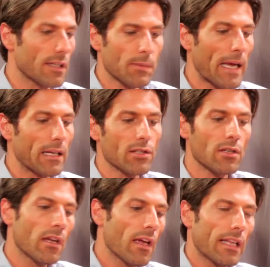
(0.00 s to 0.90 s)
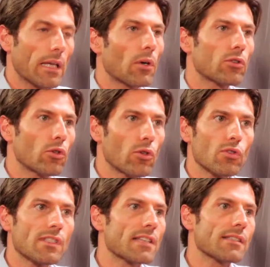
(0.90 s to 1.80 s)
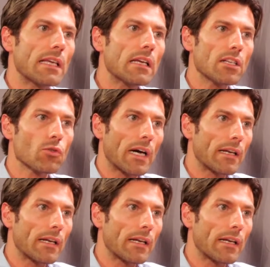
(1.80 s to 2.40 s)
Spanish, and they want to use just the English one,